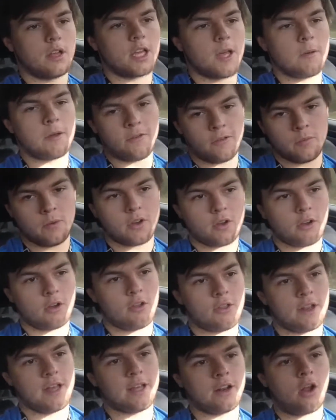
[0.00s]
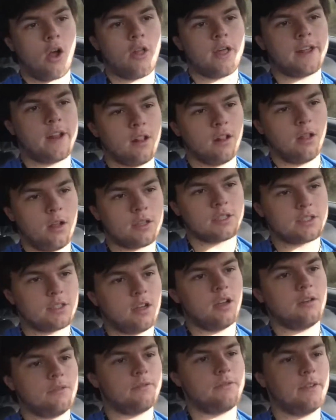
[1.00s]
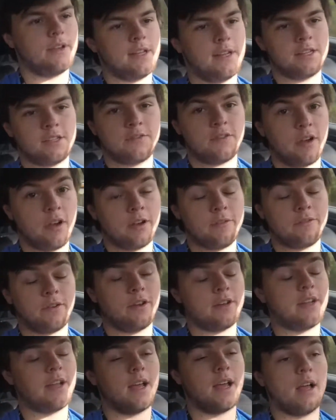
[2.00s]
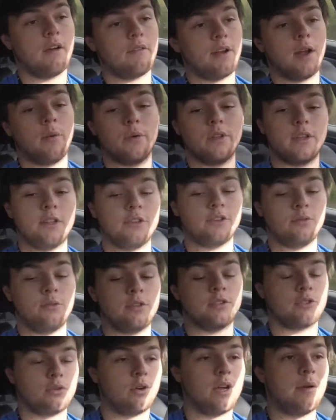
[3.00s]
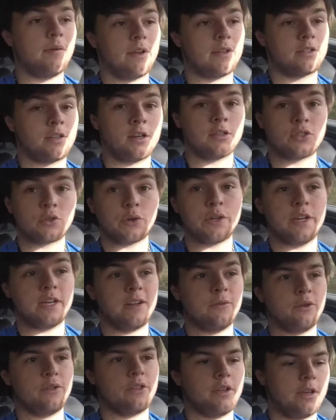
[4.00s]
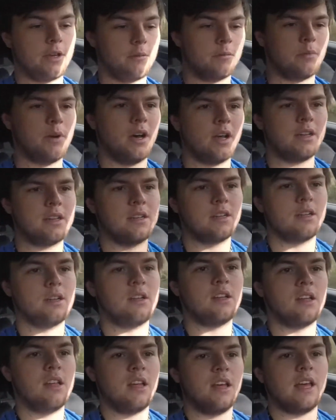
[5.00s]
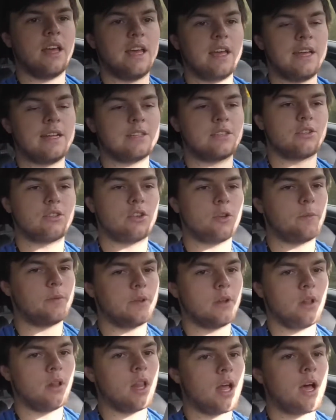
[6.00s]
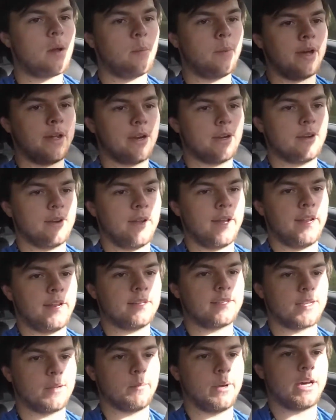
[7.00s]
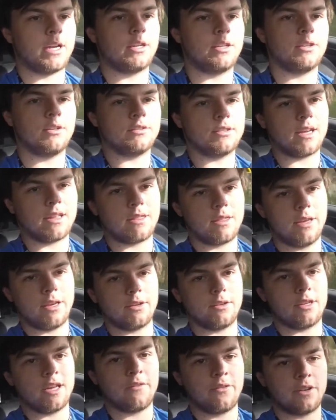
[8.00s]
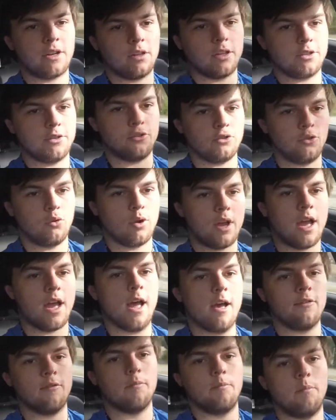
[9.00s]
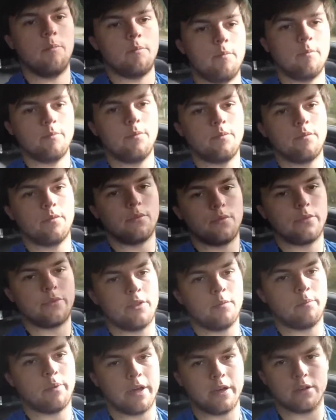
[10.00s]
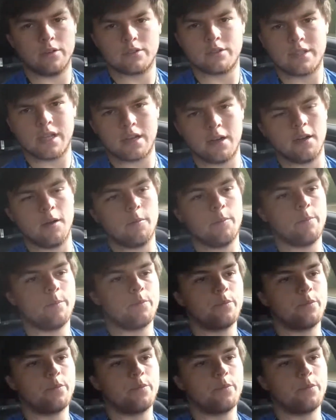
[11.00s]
Coming from a car that had all analog stuff, it is very fun to have, and I really do enjoy having a touchscreen and everything, but it could be a lot better, and its competitors, I think, definitely do have the better setup.